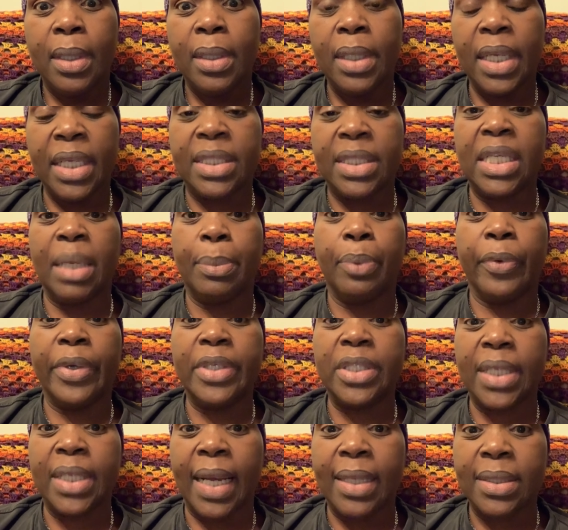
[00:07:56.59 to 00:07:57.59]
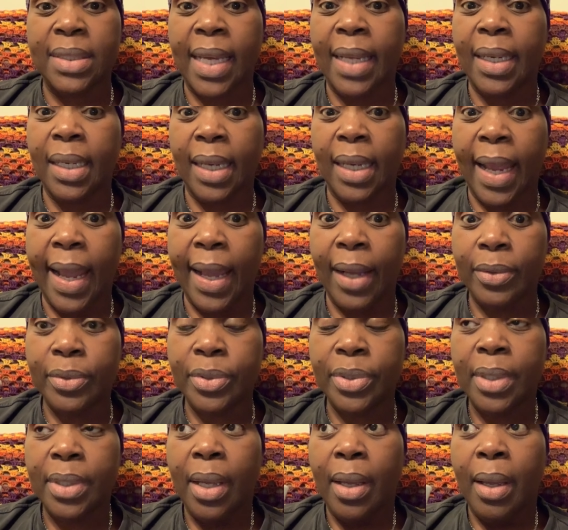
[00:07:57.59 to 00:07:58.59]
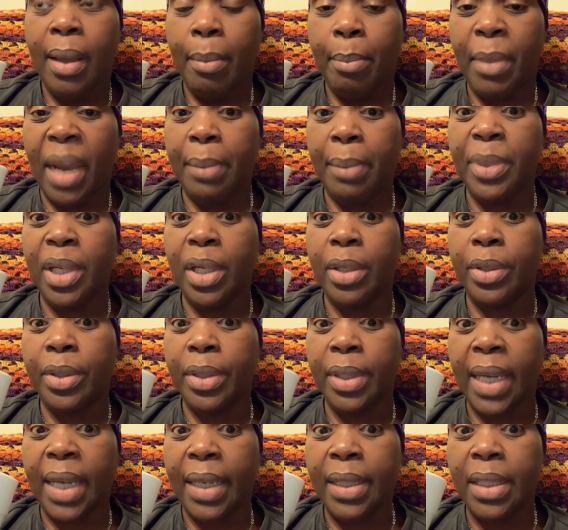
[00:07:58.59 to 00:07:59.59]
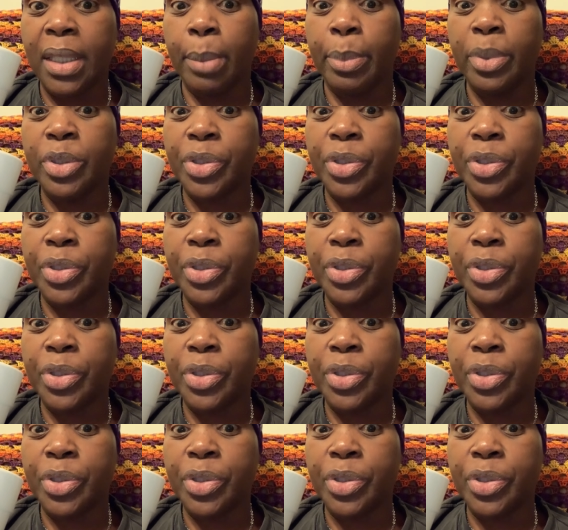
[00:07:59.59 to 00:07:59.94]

That separation outside of the house might be a good idea, but